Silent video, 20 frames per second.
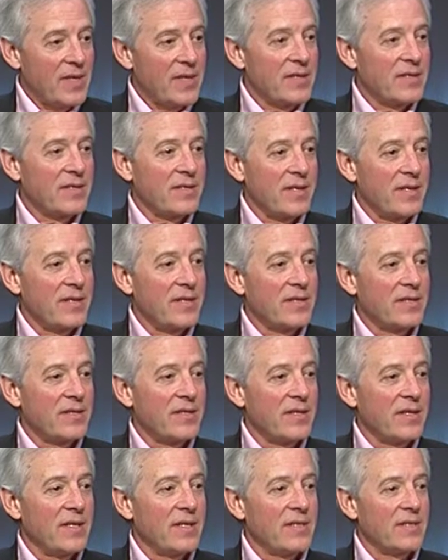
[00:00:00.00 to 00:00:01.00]
is
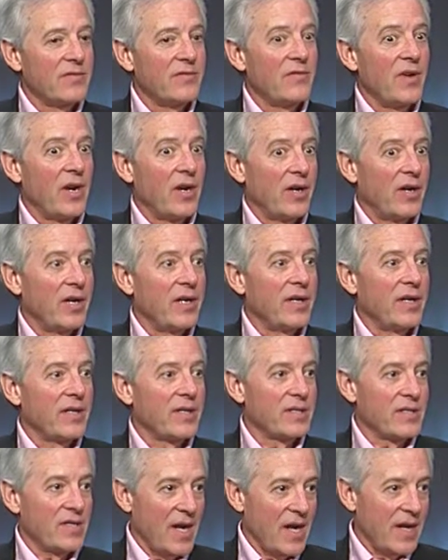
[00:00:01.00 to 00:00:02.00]
very
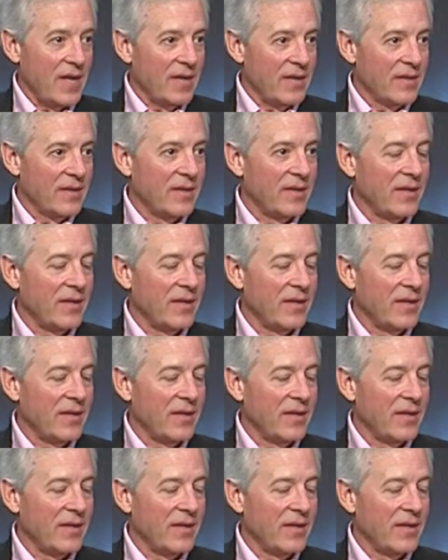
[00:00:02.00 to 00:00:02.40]
exciting.